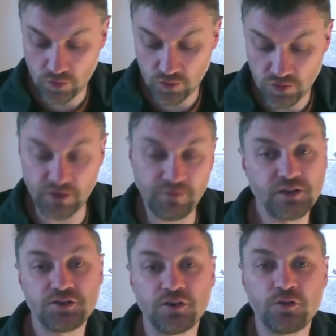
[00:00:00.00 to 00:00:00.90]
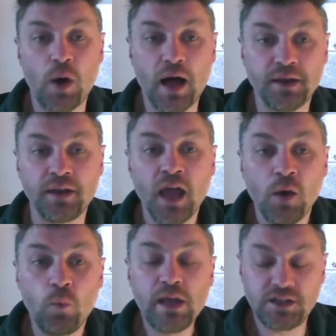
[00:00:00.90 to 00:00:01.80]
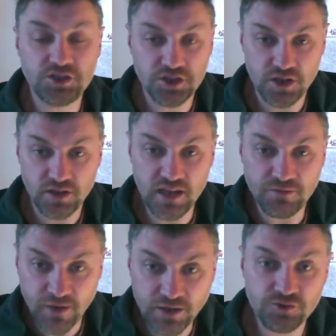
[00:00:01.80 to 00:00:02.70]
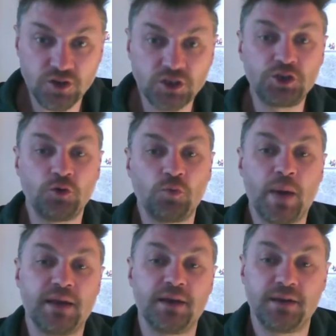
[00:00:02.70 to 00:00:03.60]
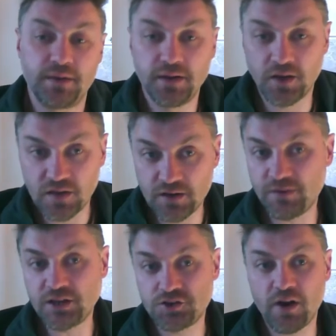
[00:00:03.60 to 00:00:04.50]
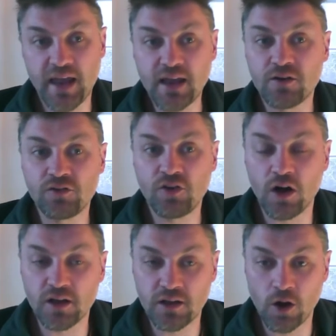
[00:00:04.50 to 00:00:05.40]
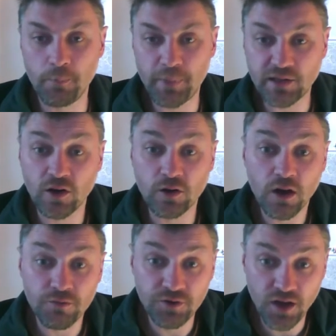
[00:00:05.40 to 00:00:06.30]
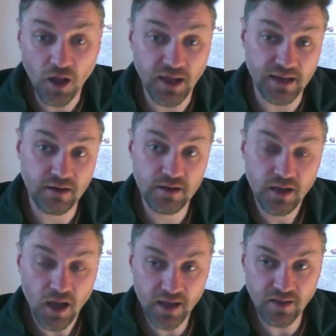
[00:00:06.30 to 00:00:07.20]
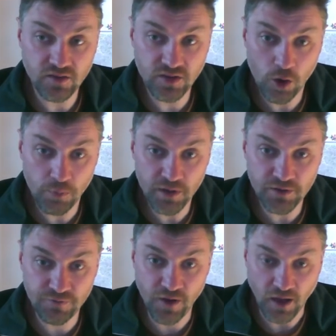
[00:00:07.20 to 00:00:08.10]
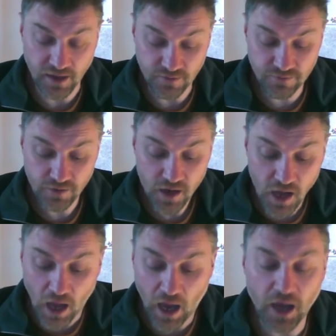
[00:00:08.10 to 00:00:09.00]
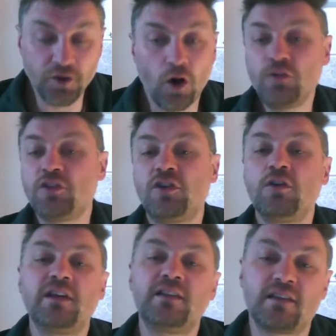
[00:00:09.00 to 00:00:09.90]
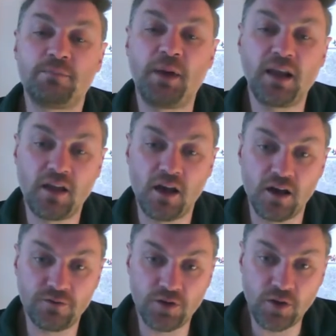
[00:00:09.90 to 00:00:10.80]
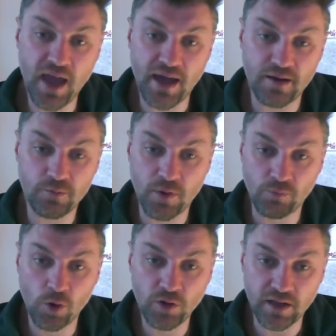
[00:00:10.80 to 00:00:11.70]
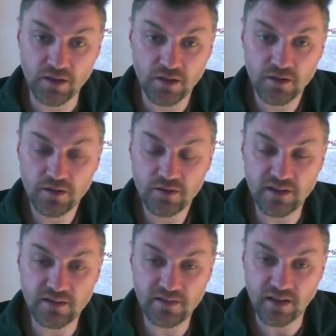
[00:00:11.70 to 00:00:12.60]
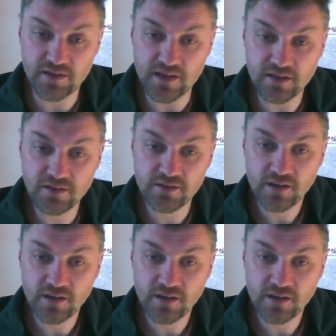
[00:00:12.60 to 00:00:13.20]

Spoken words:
The adventurers won, which the adventurer should win. You know, the adventurer here has got a combat total of 9 against the goblin's 5. And on the 2d6 bell curve you get when rolling d6s,